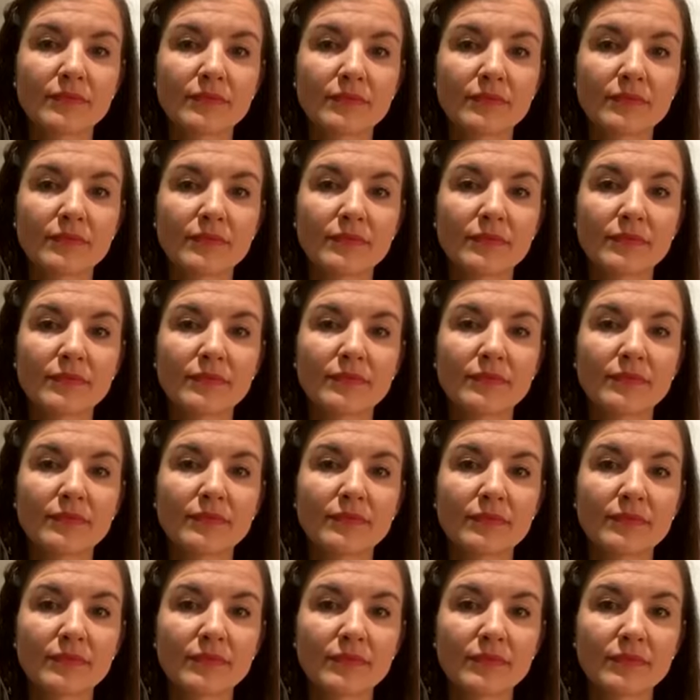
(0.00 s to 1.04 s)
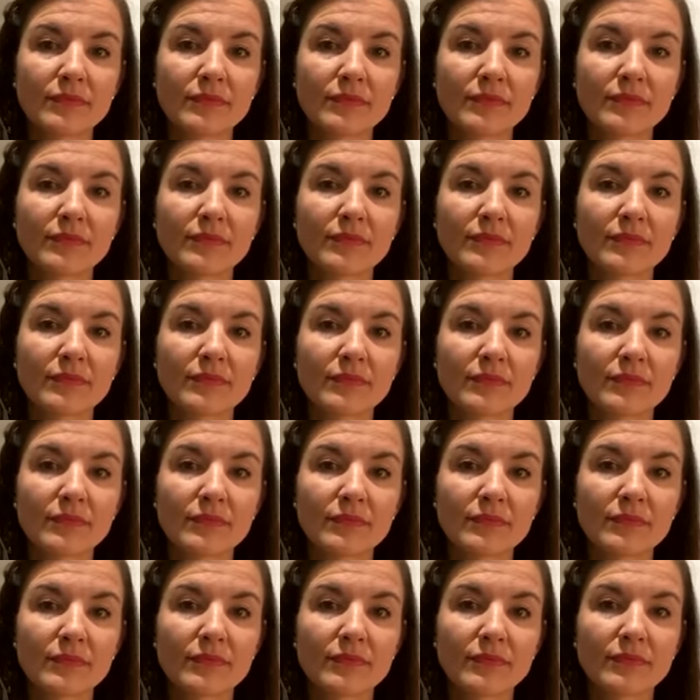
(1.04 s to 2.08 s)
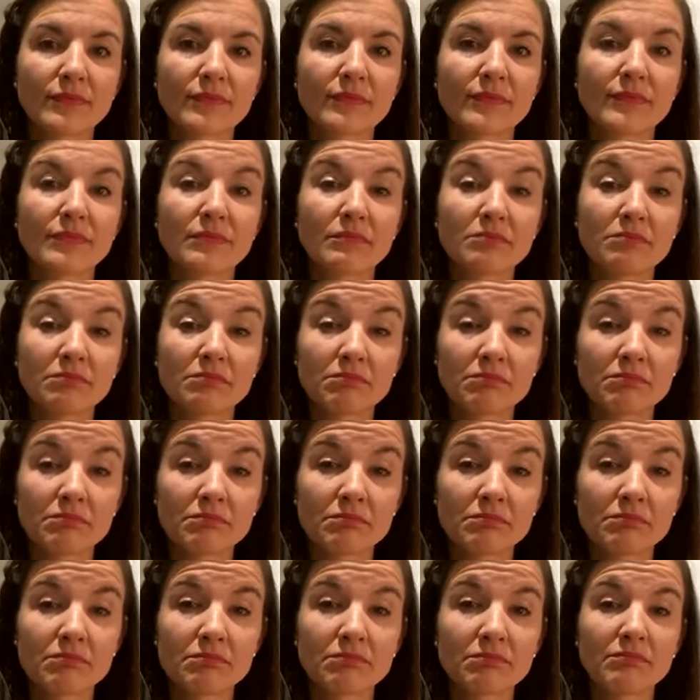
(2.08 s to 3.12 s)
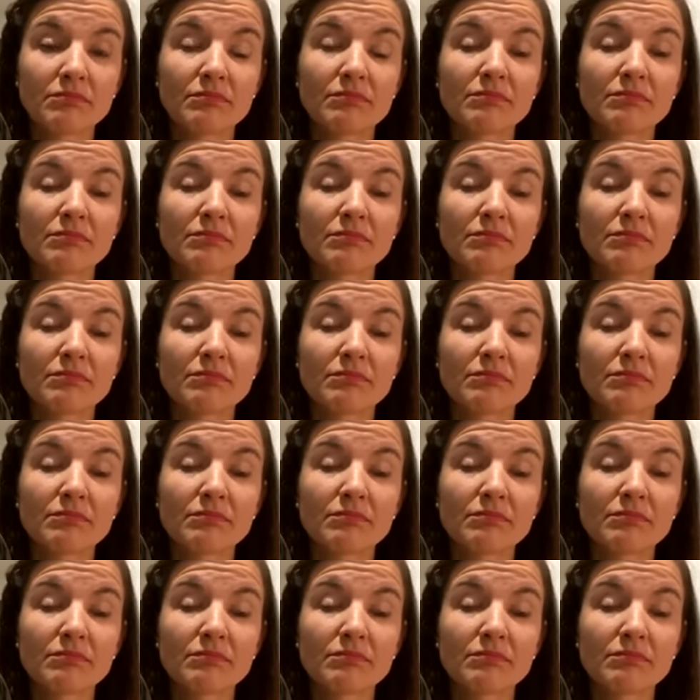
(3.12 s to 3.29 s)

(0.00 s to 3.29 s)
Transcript: (not speaking)